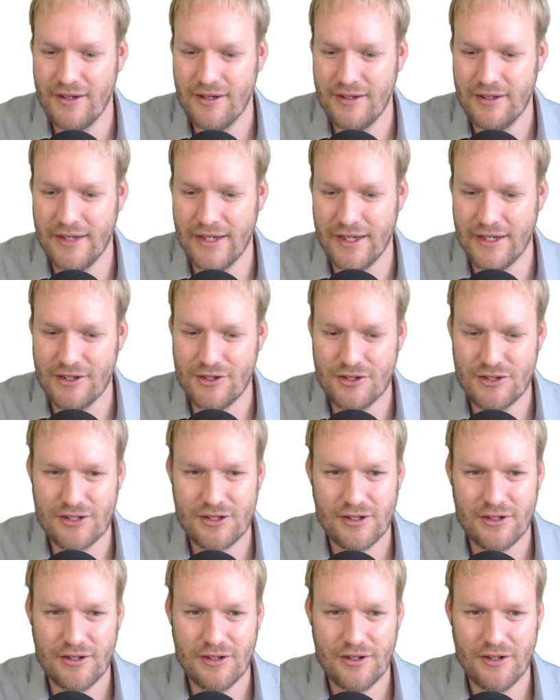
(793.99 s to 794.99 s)
that
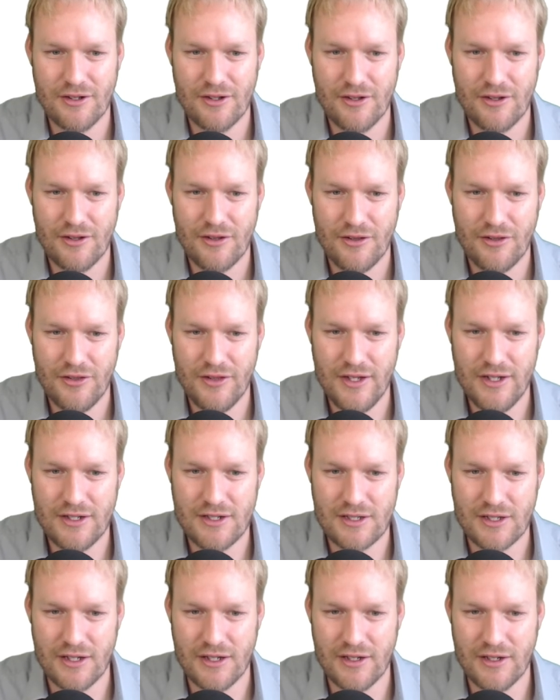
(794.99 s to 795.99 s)

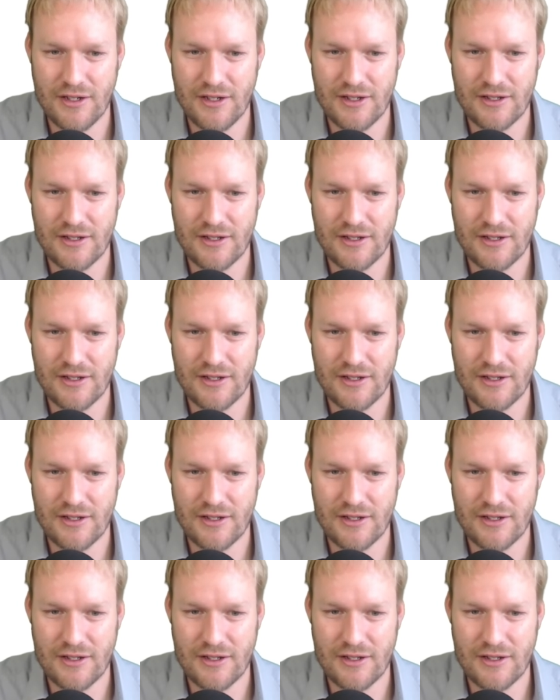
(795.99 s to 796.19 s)
theta